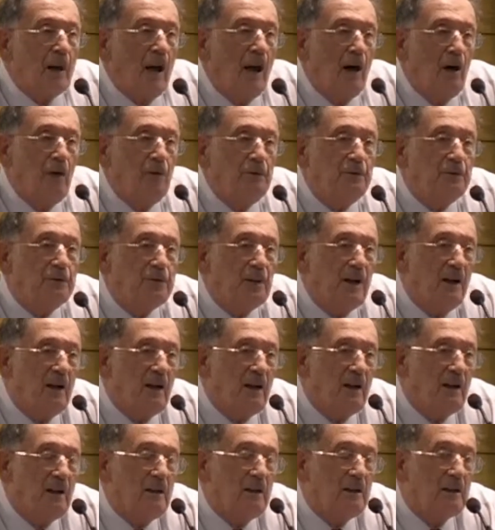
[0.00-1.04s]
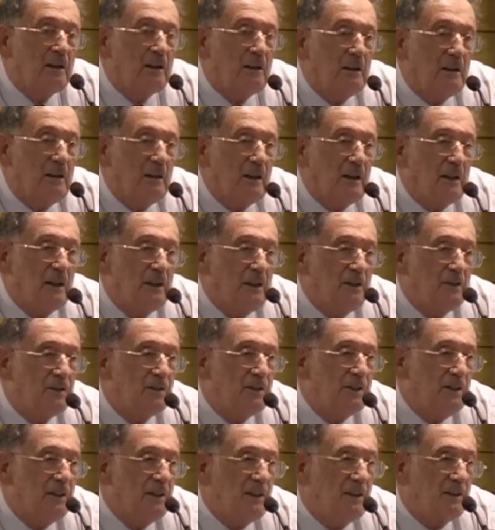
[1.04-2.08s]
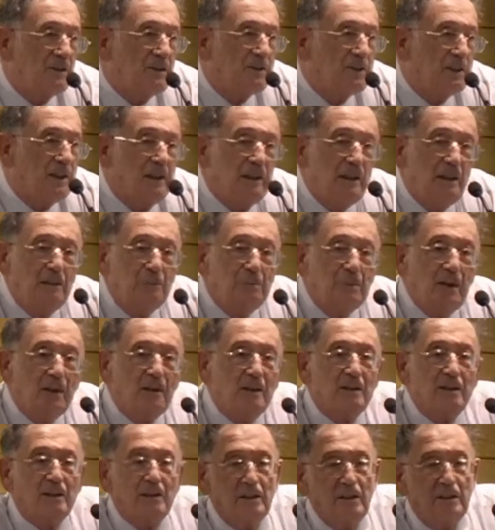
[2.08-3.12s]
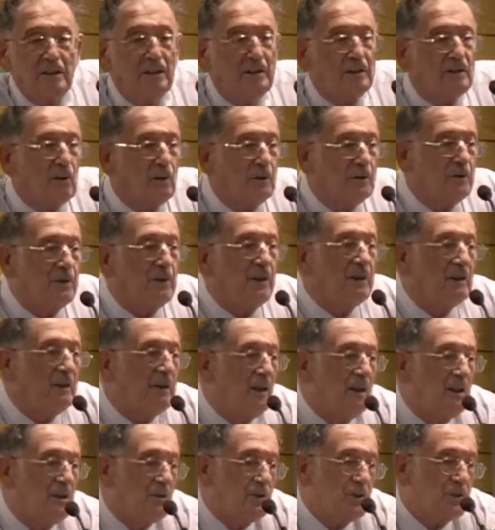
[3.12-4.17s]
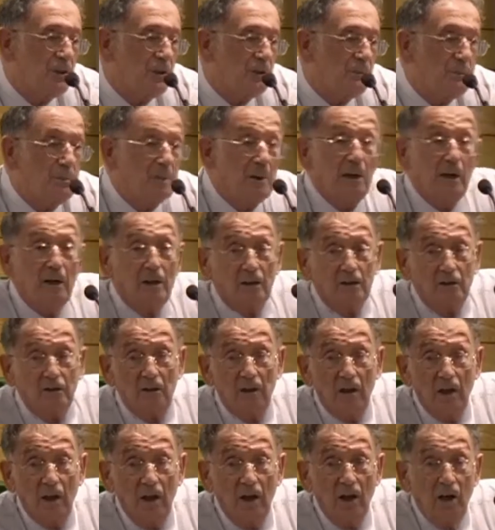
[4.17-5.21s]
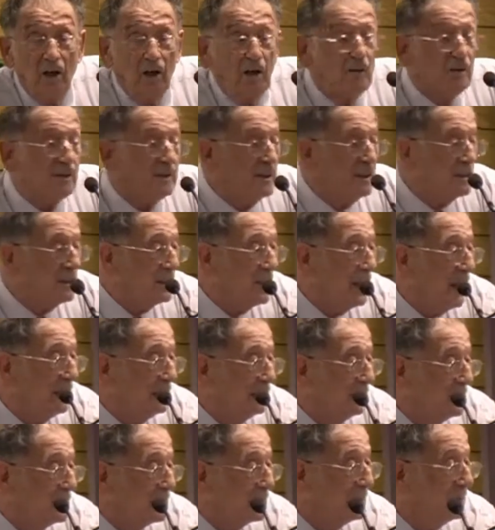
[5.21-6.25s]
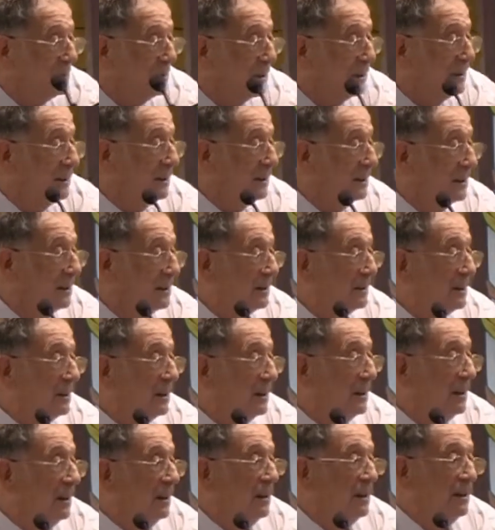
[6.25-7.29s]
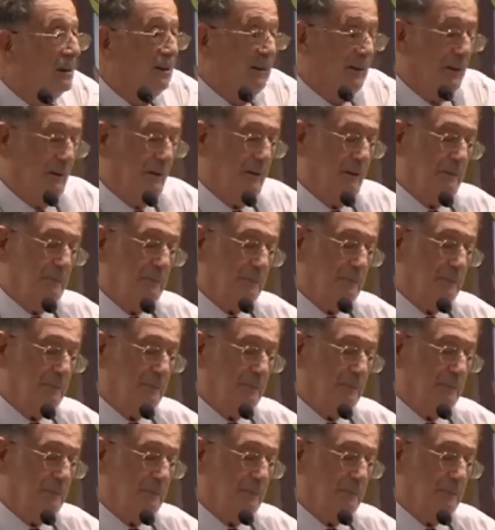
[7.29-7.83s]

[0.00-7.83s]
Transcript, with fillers: How far is the Israeli Palestinian confrontation part of this anti Semitic thing?